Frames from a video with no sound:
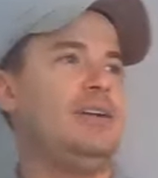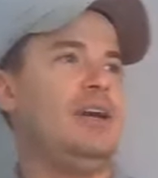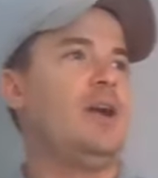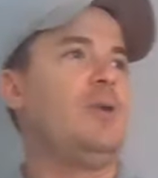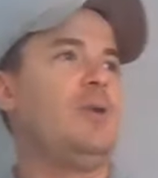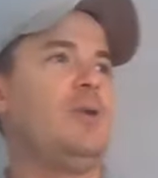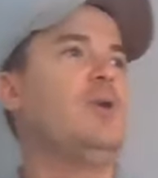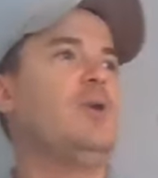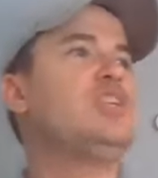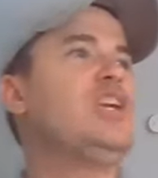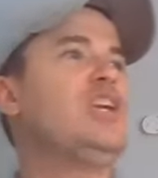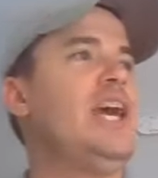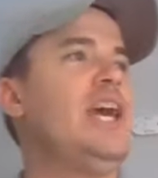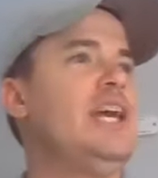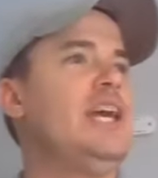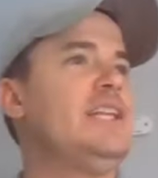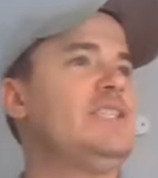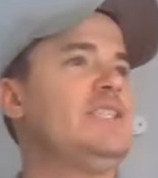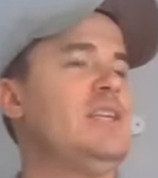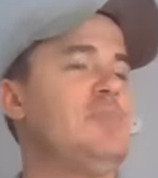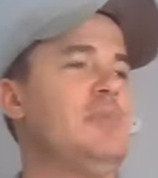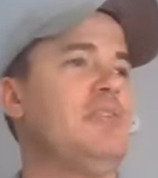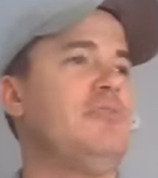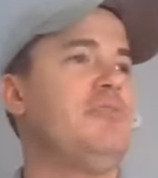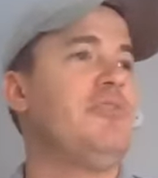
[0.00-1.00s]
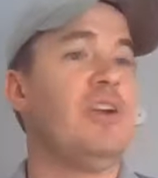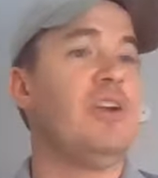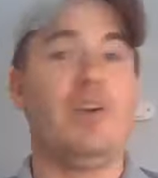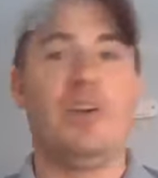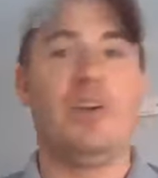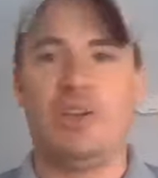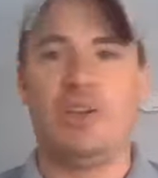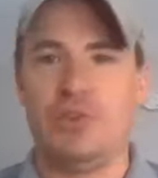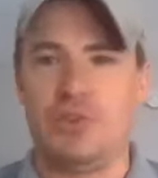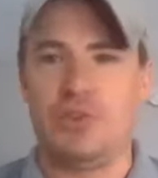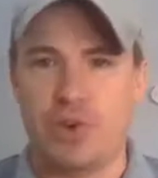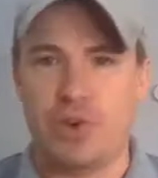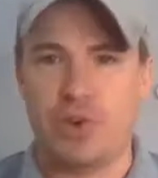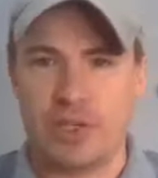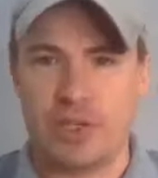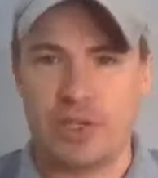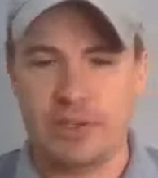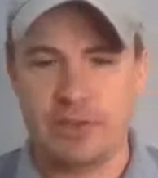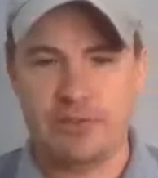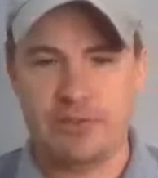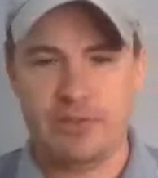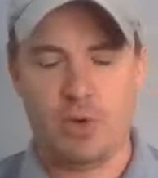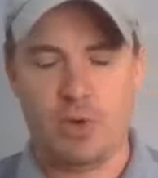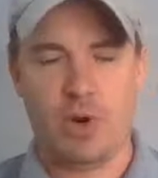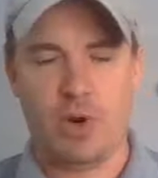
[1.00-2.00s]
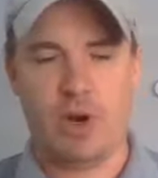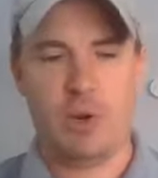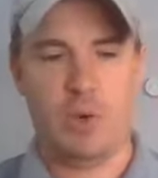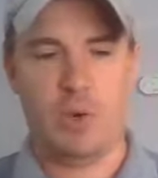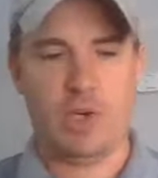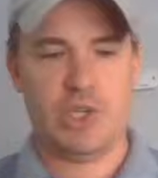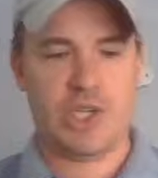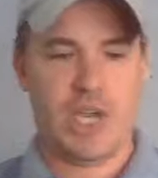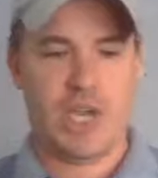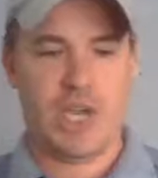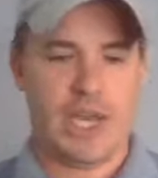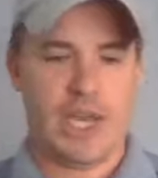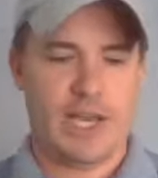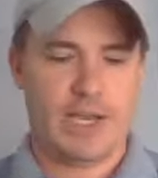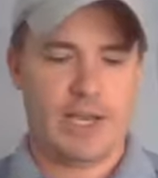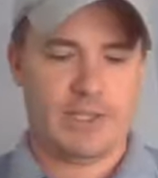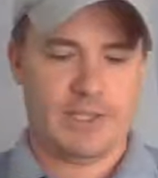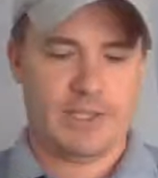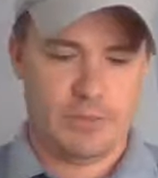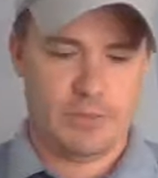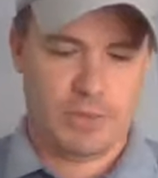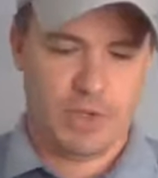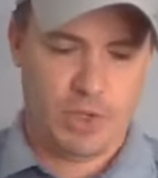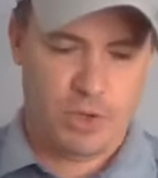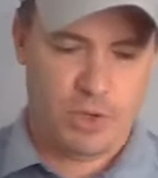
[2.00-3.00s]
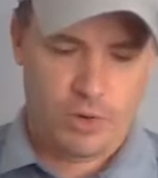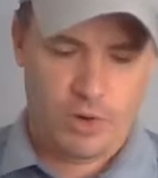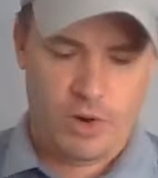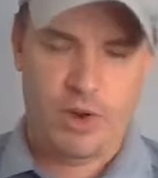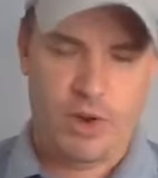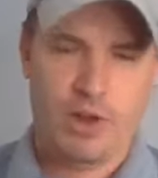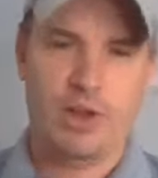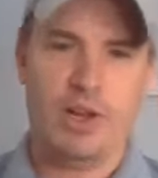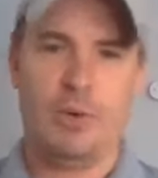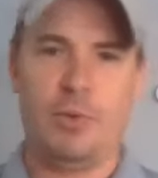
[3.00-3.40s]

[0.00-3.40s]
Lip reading: wish I had something very constructive, or I wish I had some cure-all.